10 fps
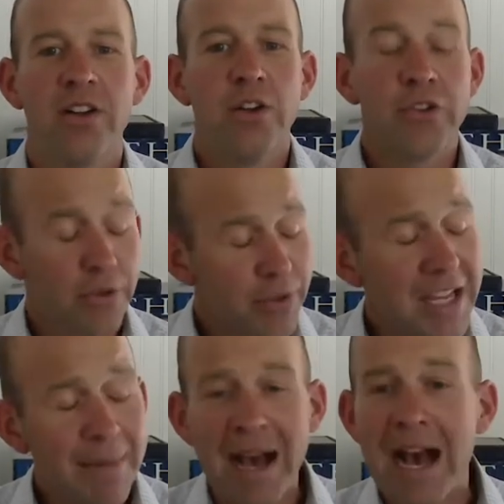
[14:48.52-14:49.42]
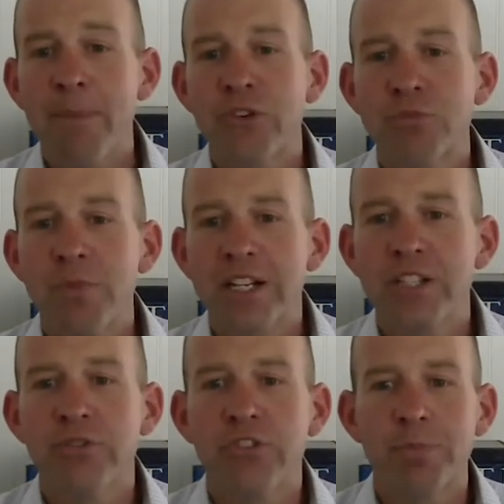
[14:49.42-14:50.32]
So think about how much money
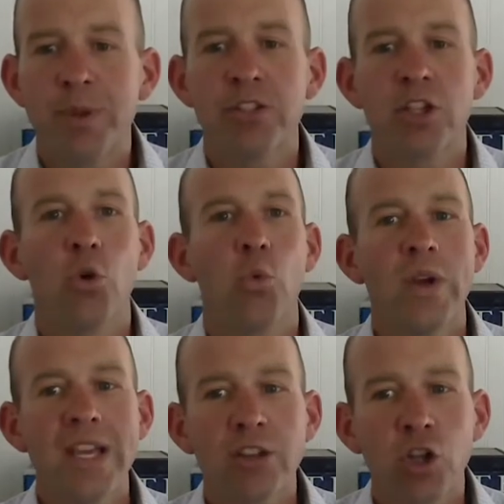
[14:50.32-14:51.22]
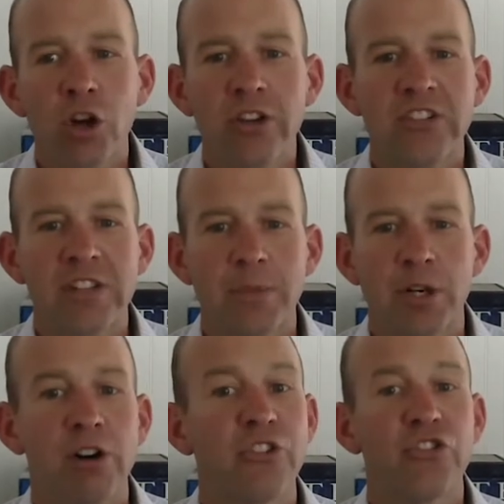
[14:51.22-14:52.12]
you'd spend on a week-long
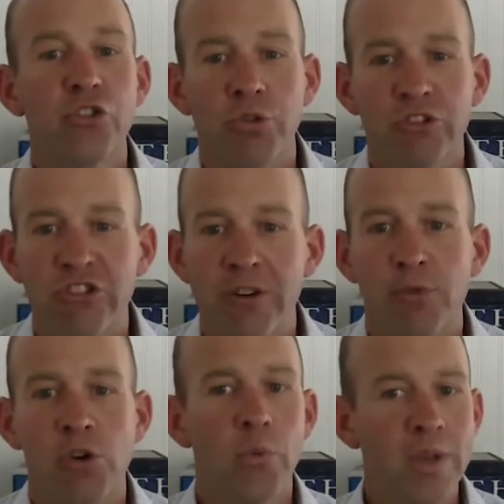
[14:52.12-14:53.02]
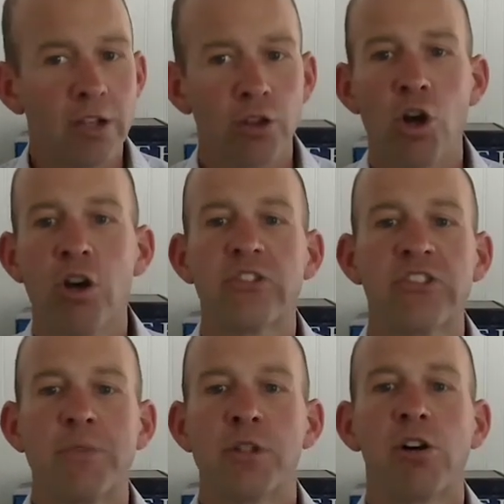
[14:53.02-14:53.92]
seminar on stewardship, or a week-long
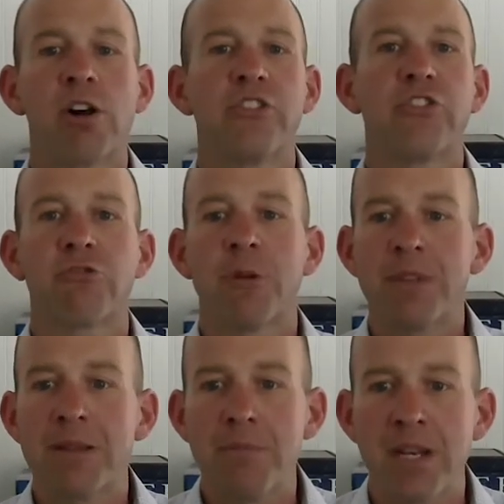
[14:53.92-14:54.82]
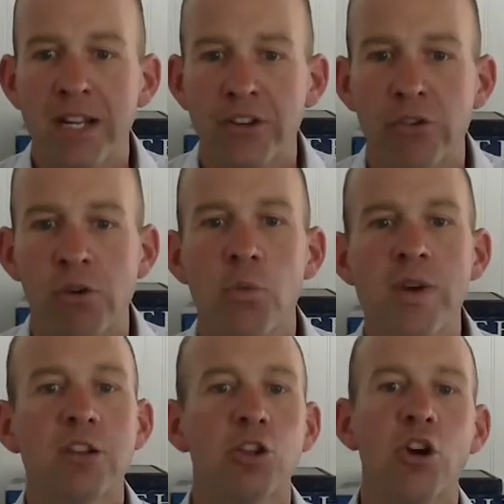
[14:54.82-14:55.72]
seminar on scripting meetings, or a
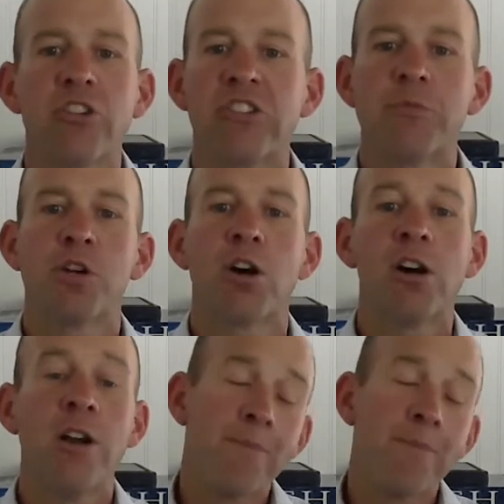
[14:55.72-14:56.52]
week-long seminar